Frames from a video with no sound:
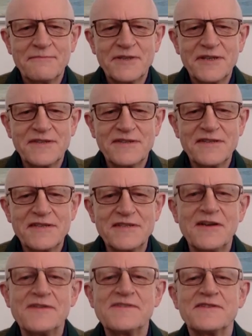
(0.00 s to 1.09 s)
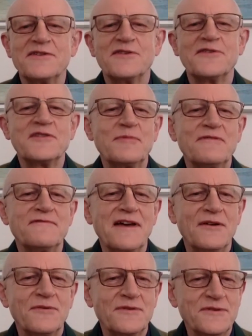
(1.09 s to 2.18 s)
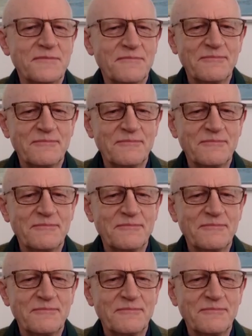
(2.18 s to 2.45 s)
but it's a disaster not to be found.